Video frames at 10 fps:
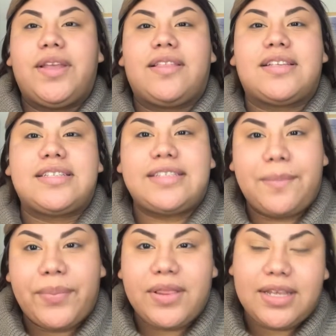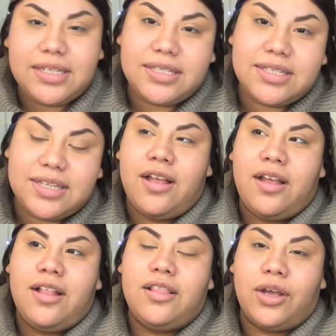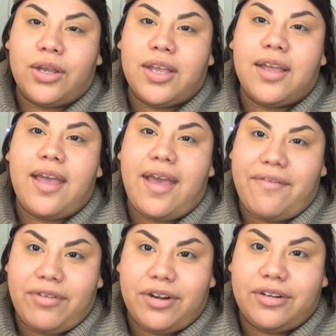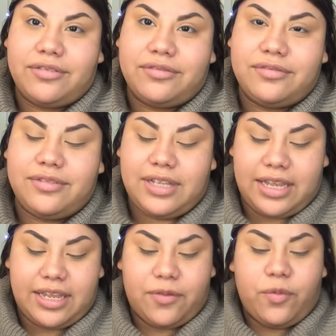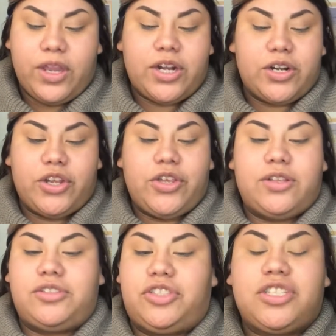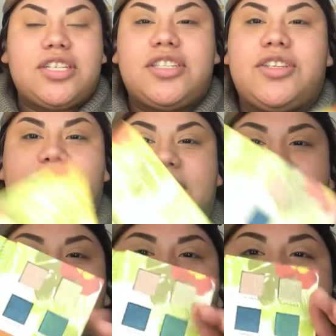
the simplest look ever. Like, we are just using